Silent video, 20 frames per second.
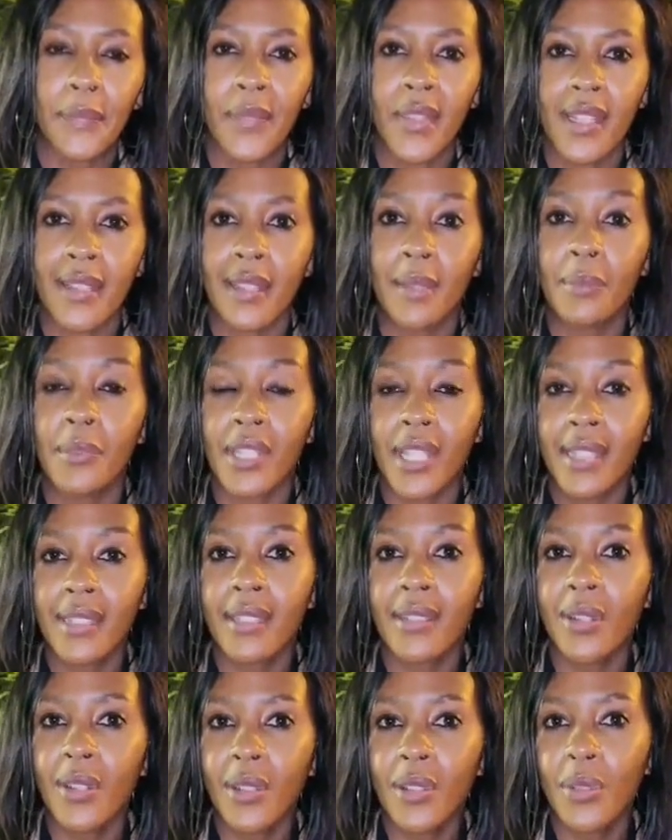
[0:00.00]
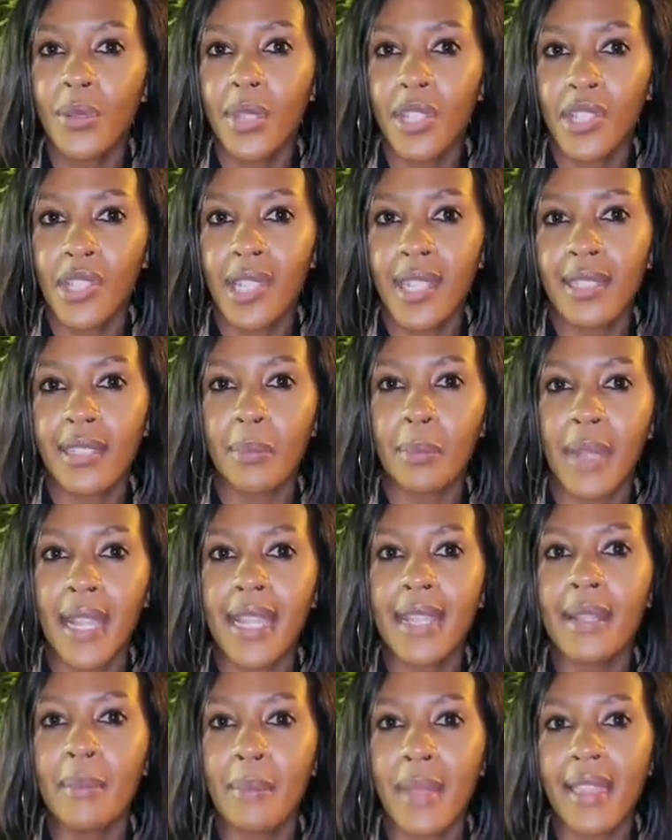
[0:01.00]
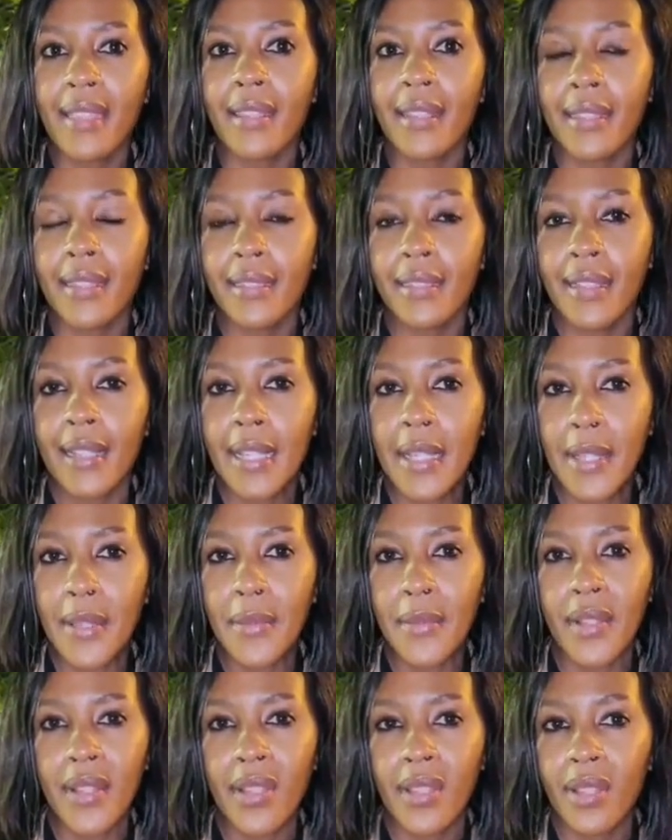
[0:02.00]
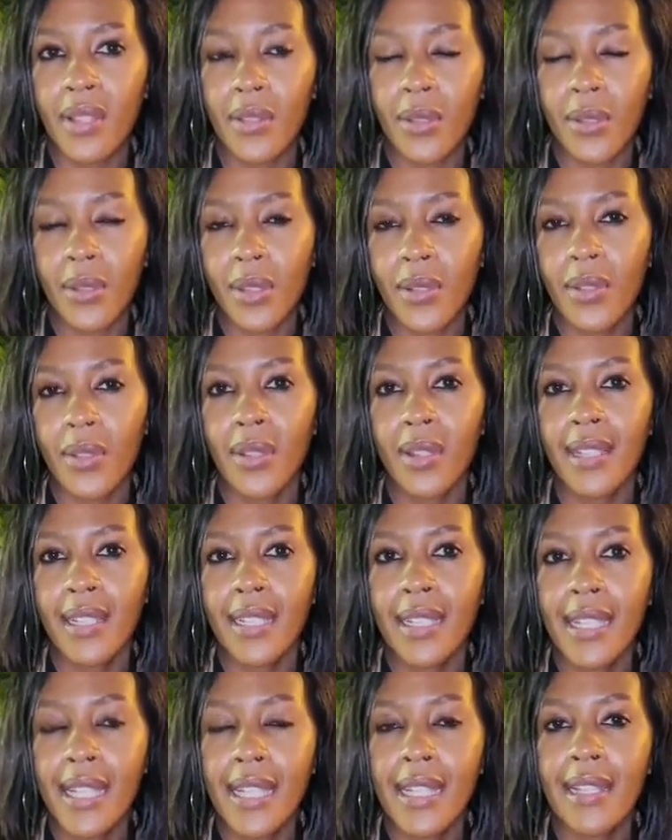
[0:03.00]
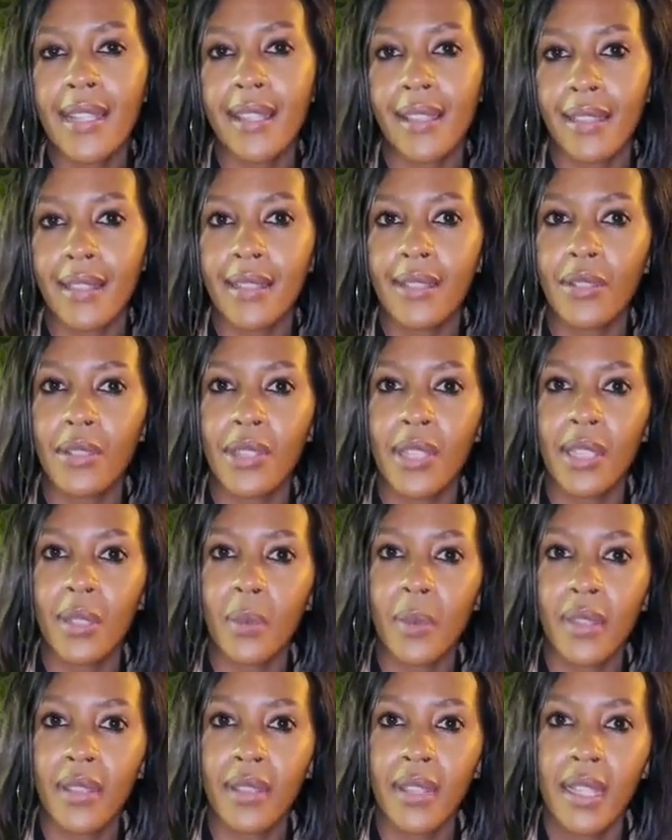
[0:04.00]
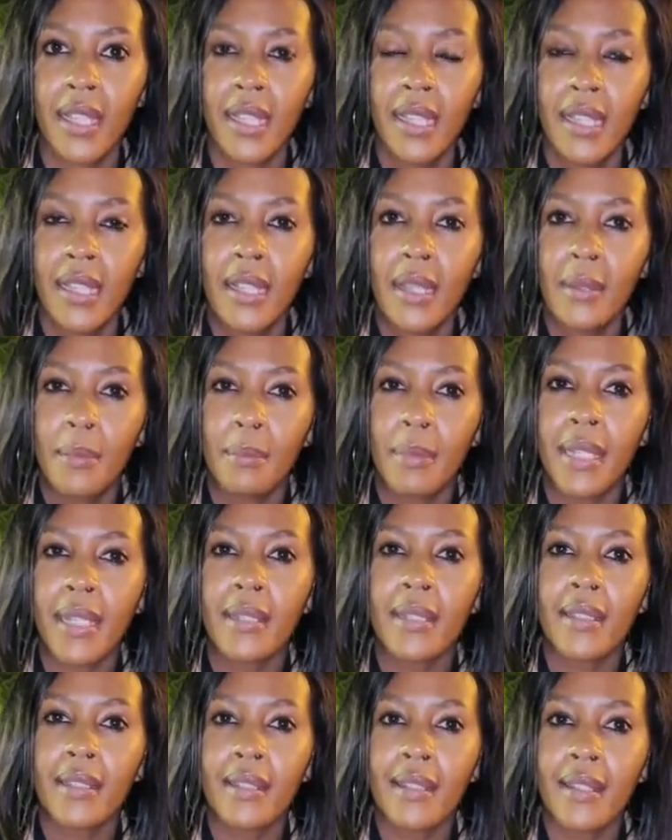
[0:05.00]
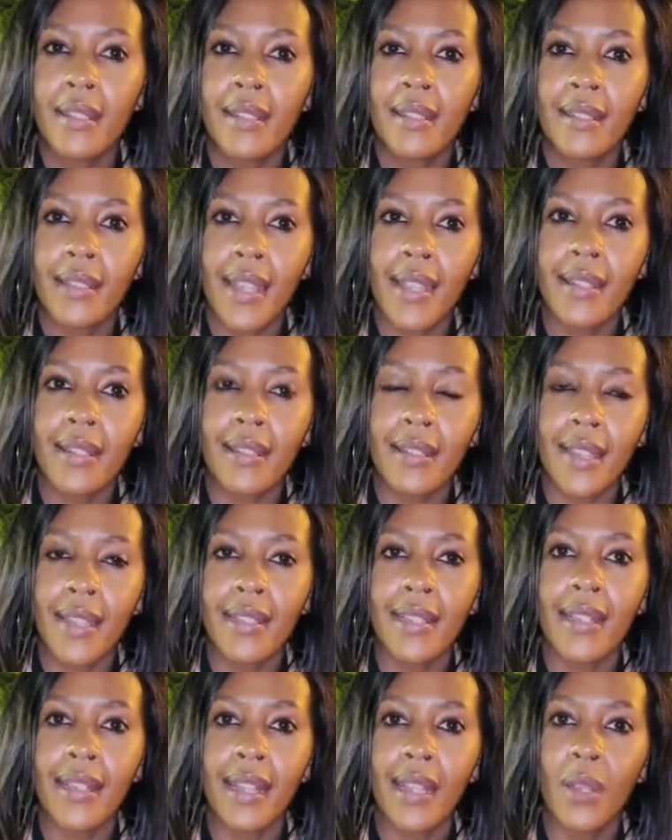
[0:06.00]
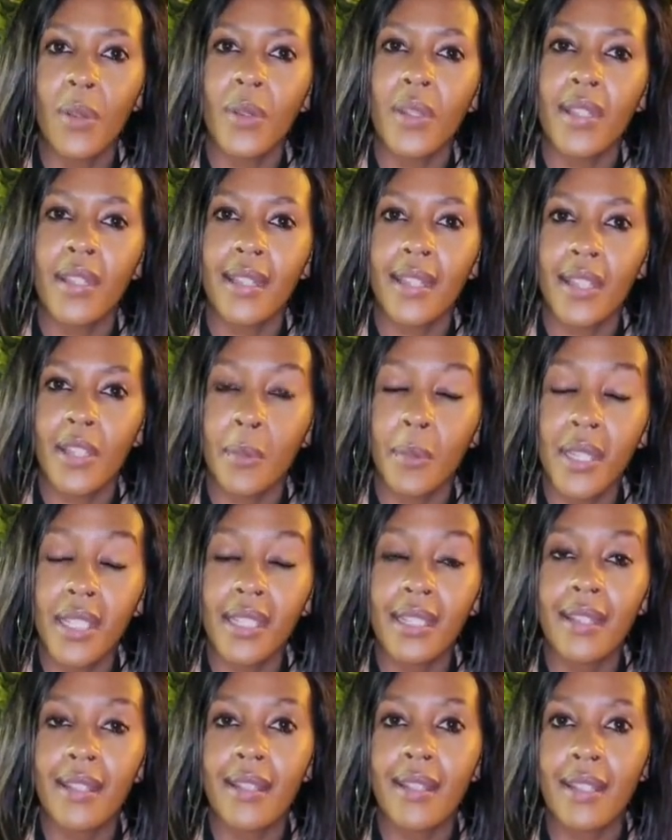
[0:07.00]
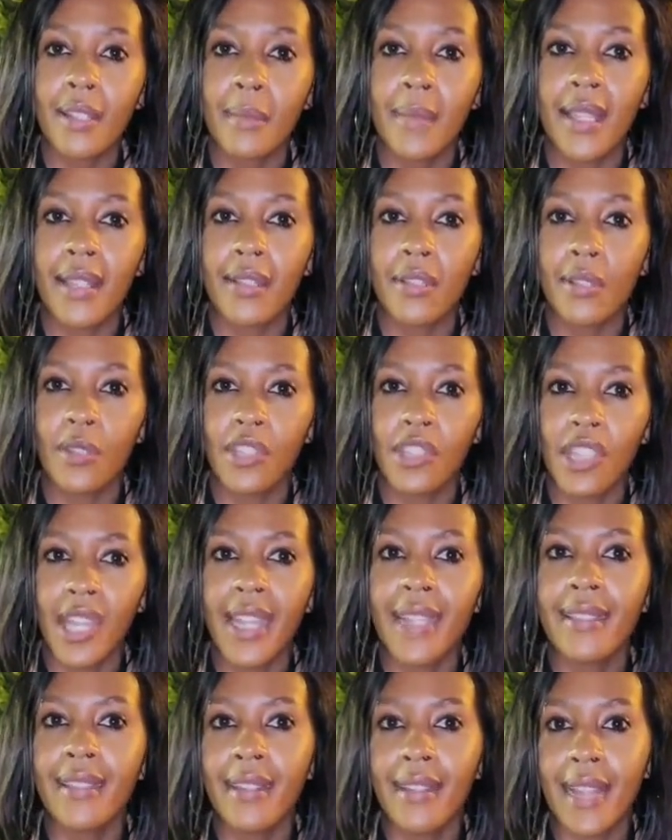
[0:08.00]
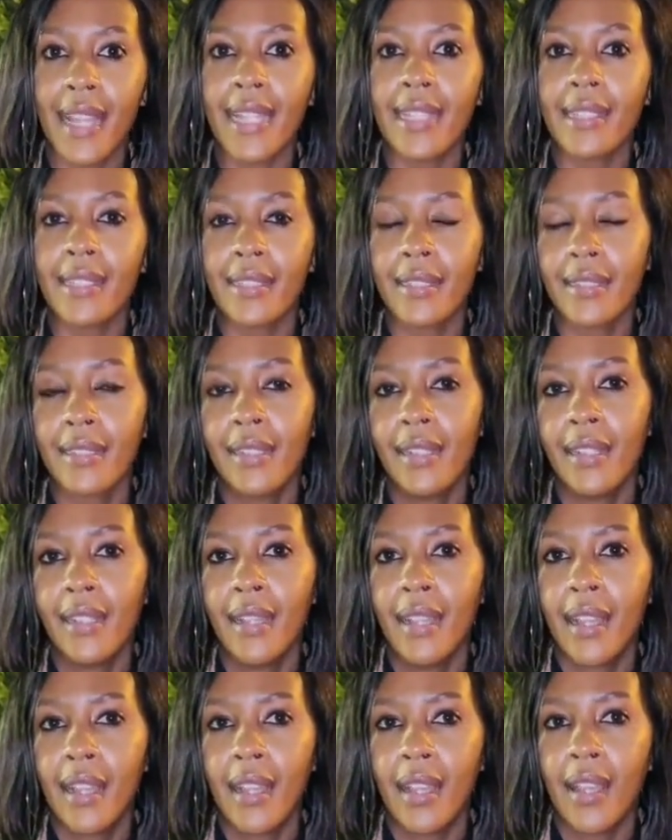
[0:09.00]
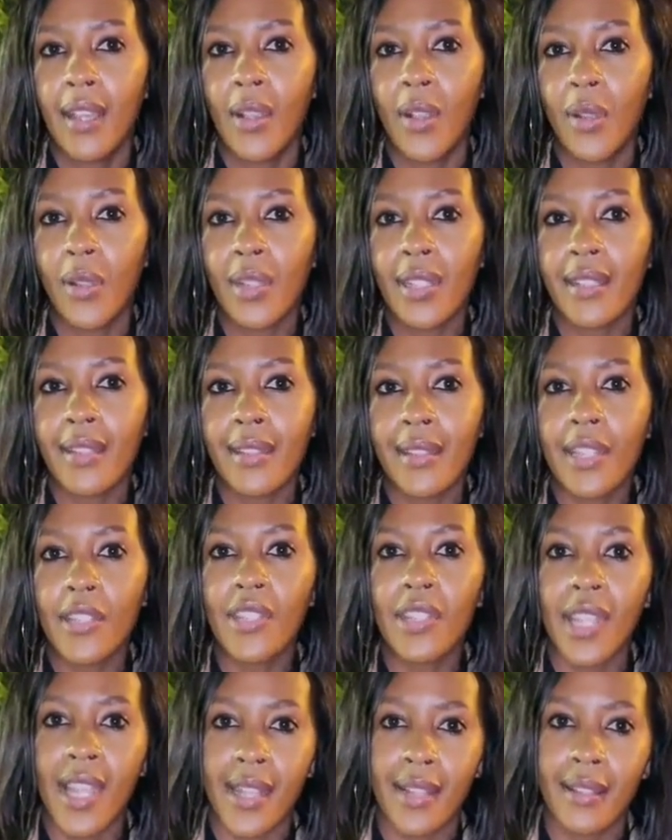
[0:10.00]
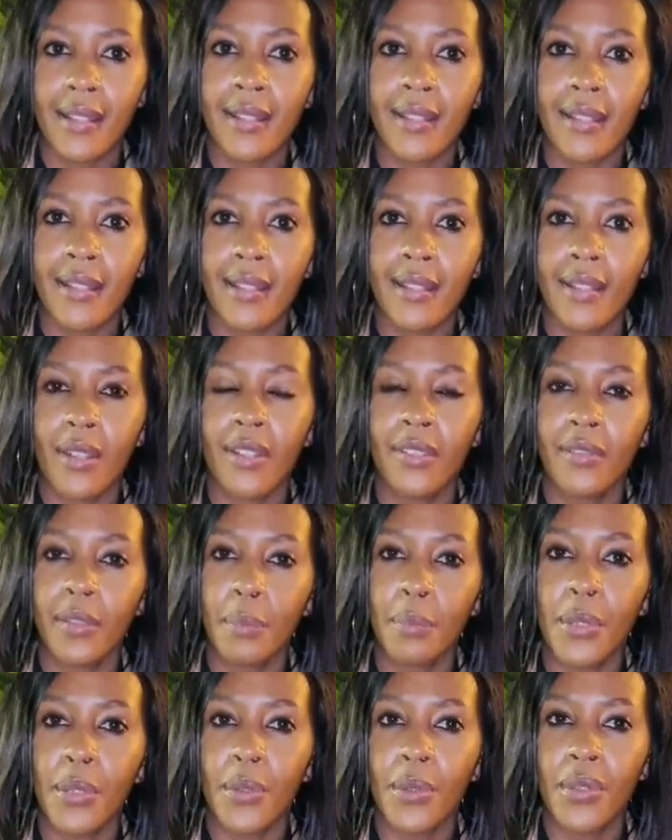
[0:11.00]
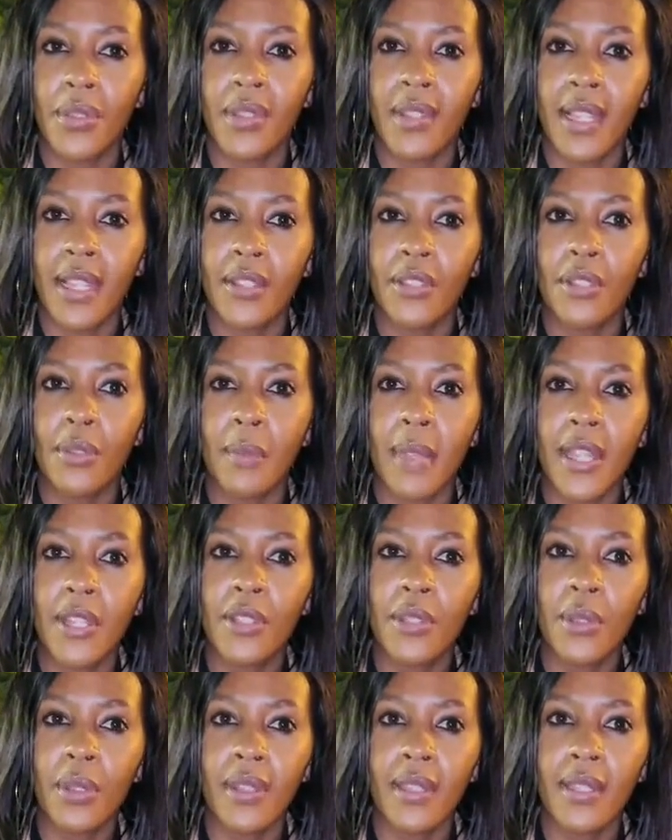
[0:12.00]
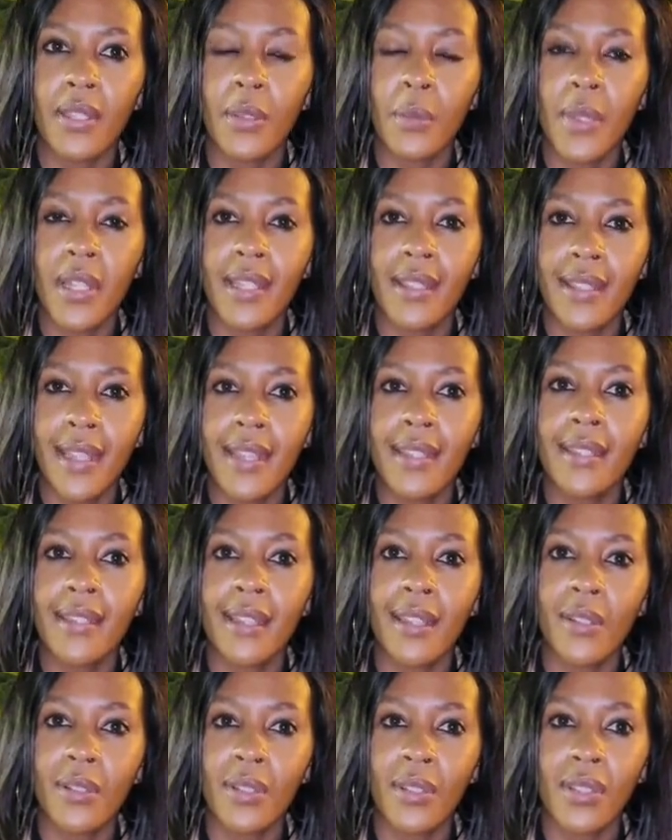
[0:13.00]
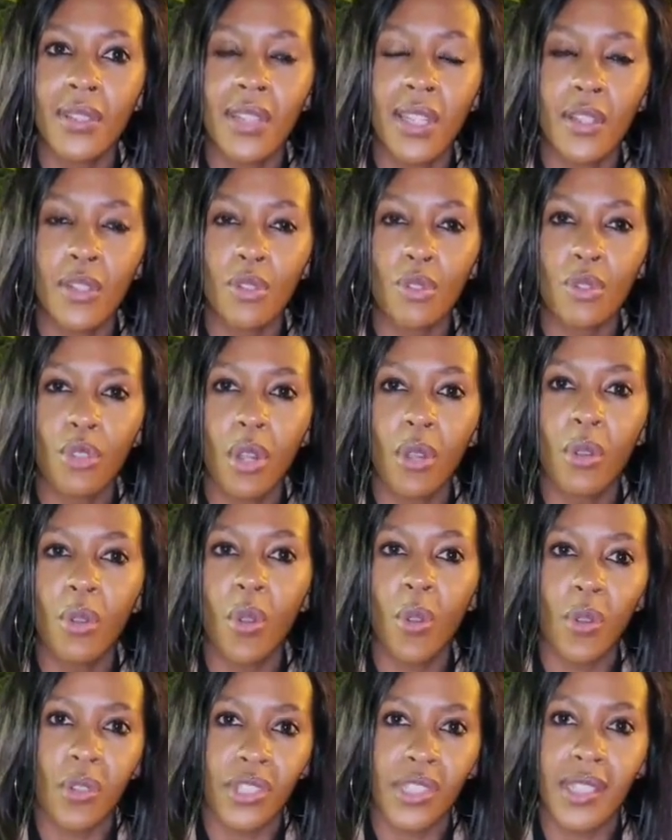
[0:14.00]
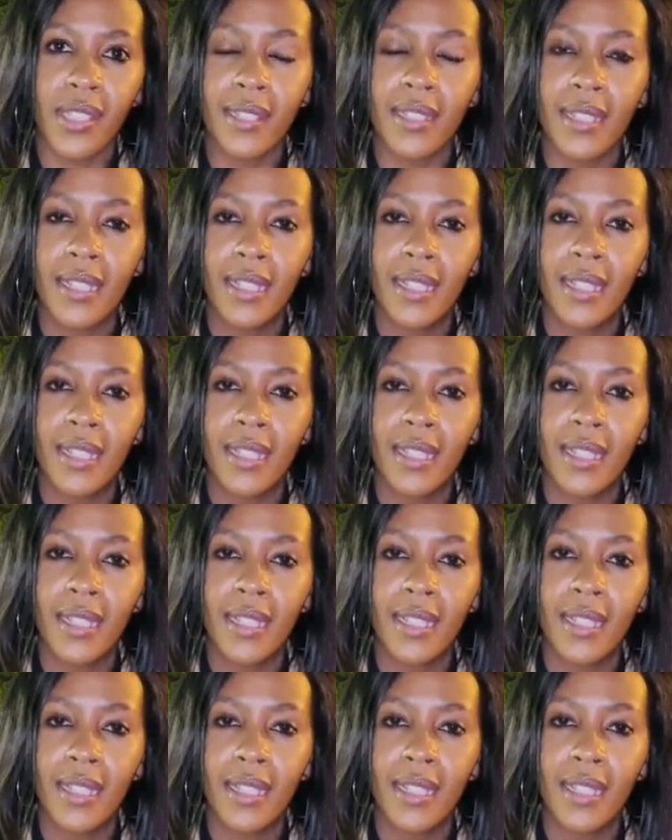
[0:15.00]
subjected onto a child by a mother. It's not an easy thing to deal with, but this case does allow us, and especially this month, to shine the light on such cases of abuse and to make sure that we send out a strong caution